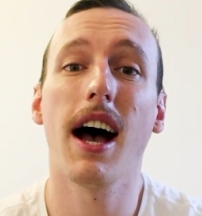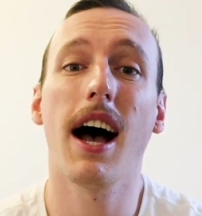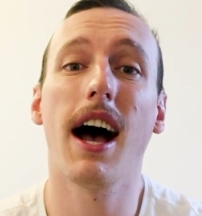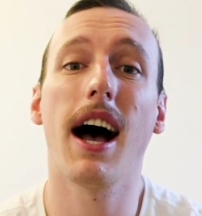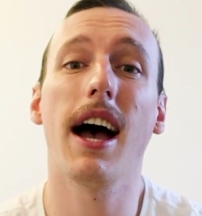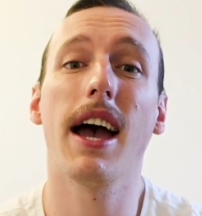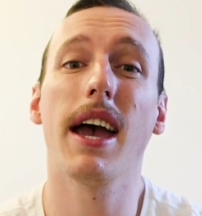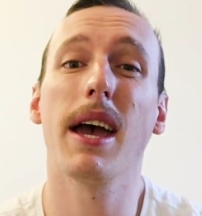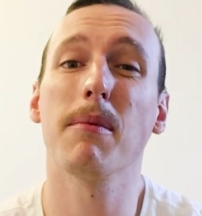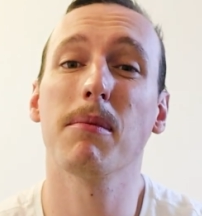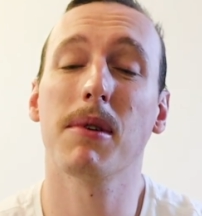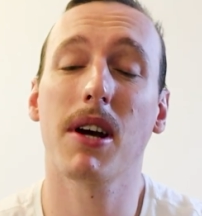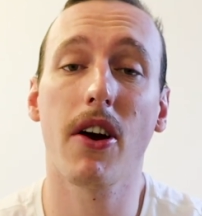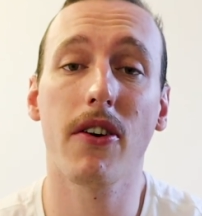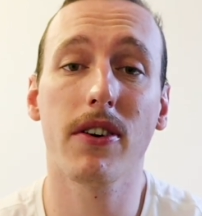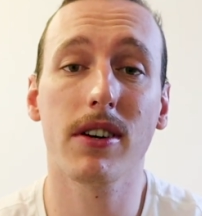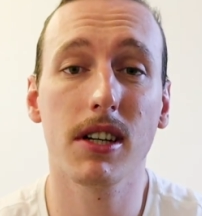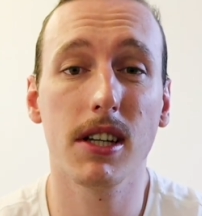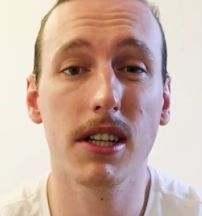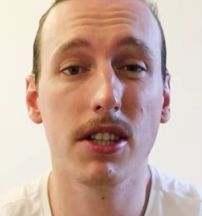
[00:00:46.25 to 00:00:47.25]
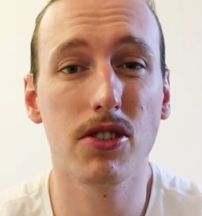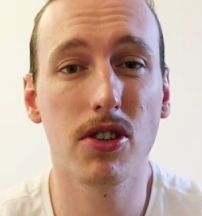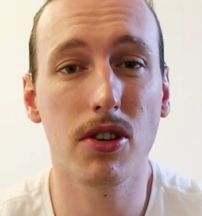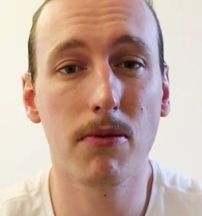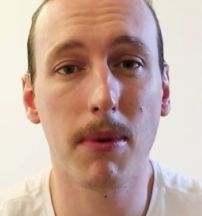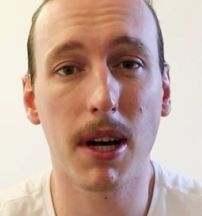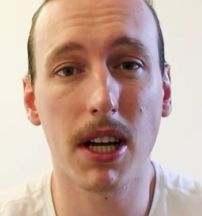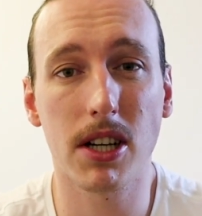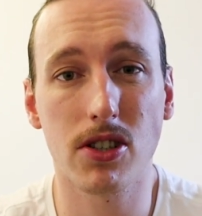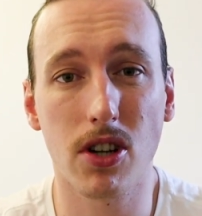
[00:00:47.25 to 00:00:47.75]
I am currently doing
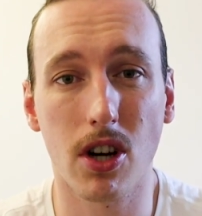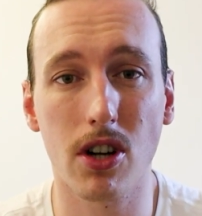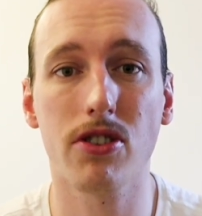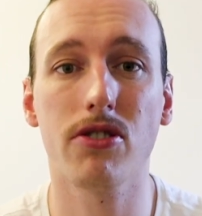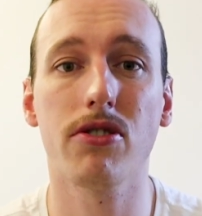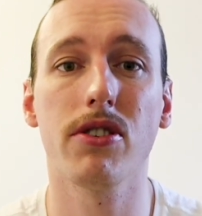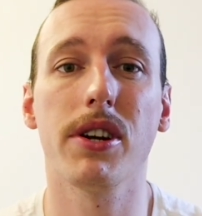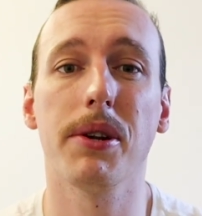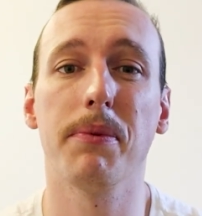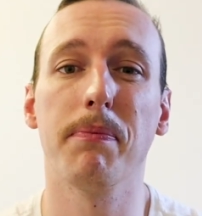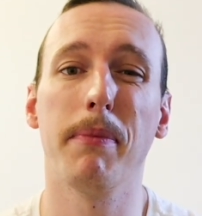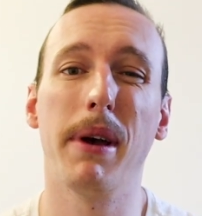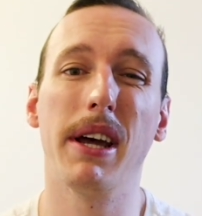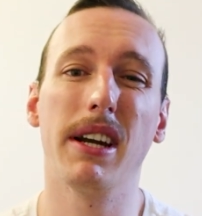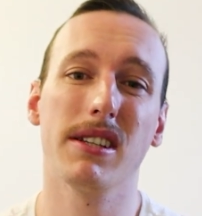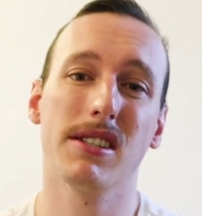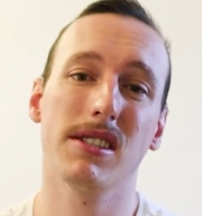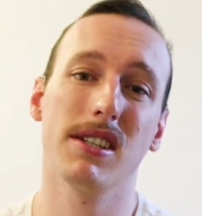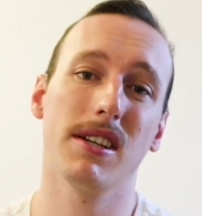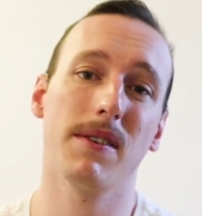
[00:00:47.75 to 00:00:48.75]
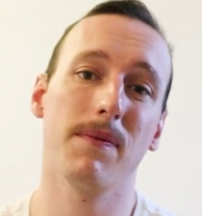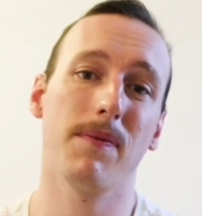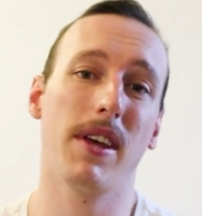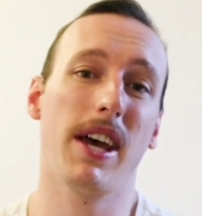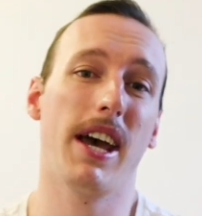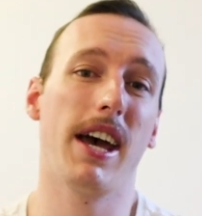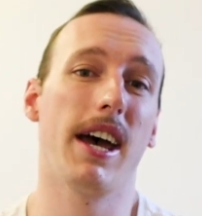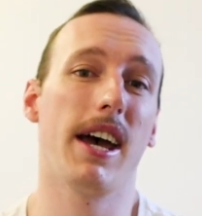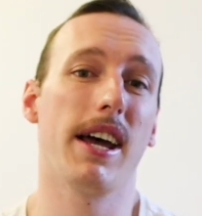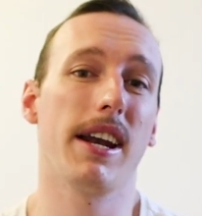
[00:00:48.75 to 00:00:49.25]
my doctorate in medicine,
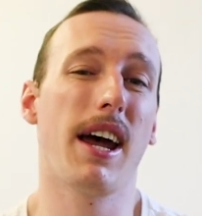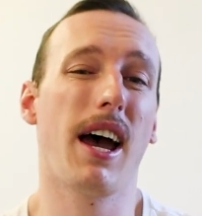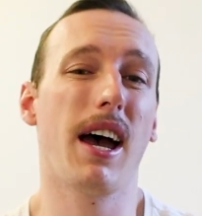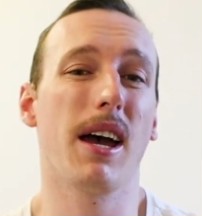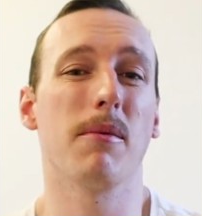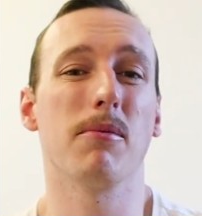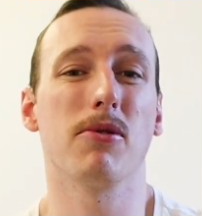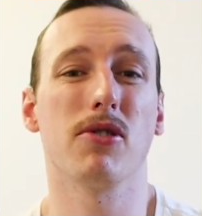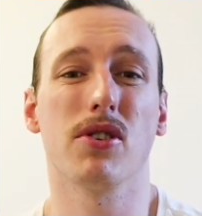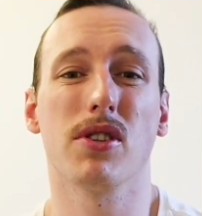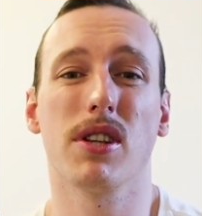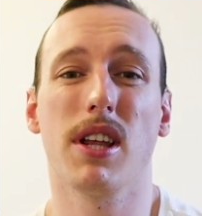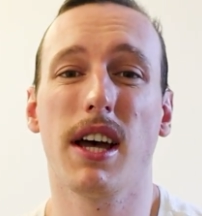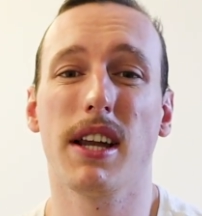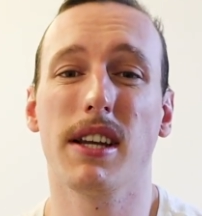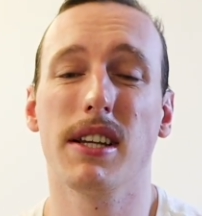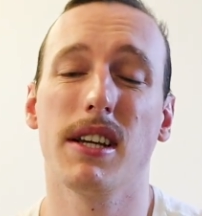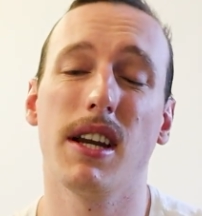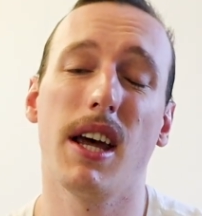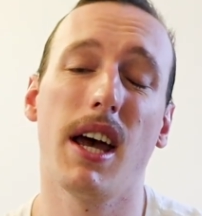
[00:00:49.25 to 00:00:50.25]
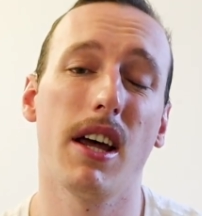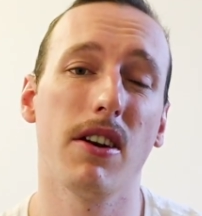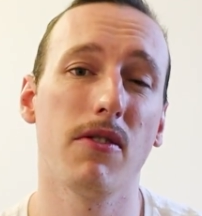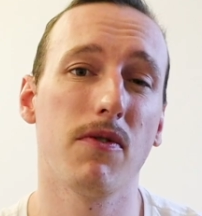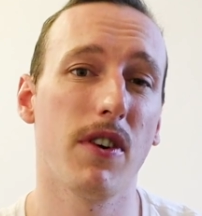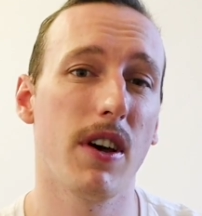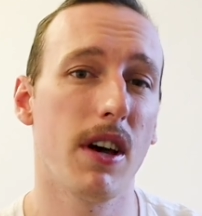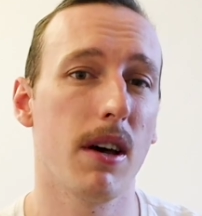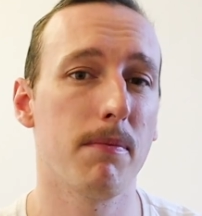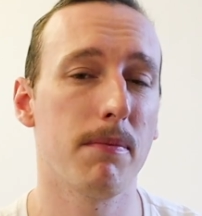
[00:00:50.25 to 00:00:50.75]
and I am doing that in
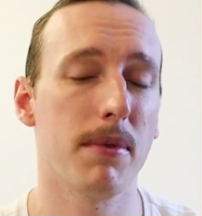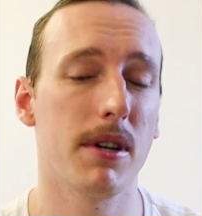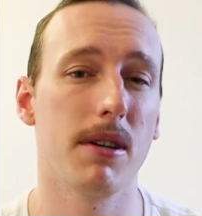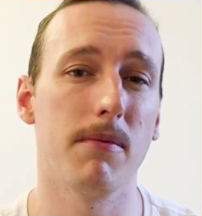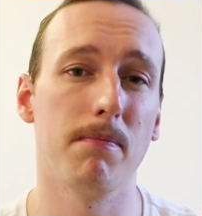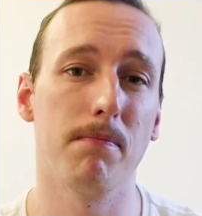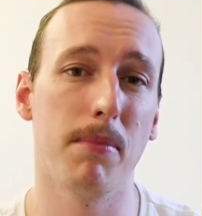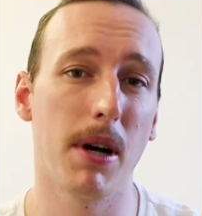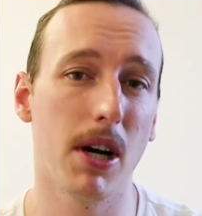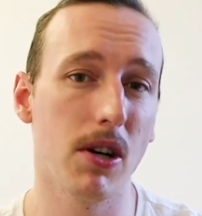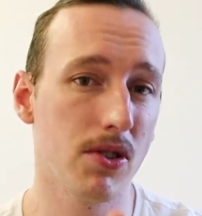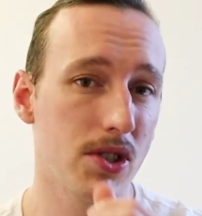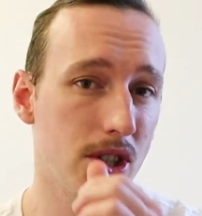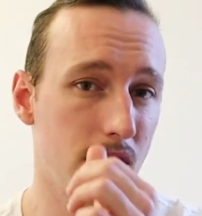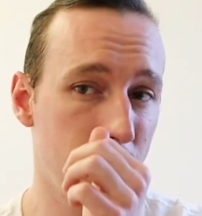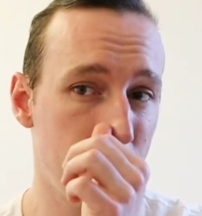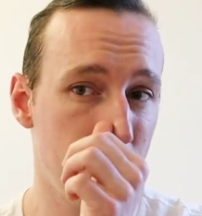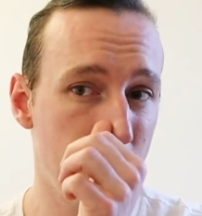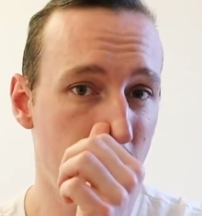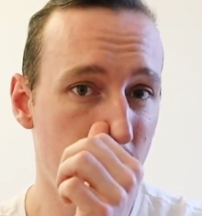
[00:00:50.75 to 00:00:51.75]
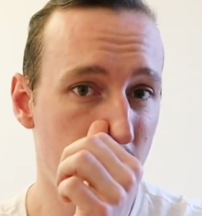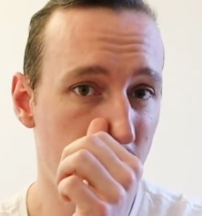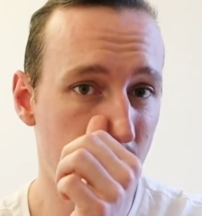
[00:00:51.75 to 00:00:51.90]
Antwerp in Belgium.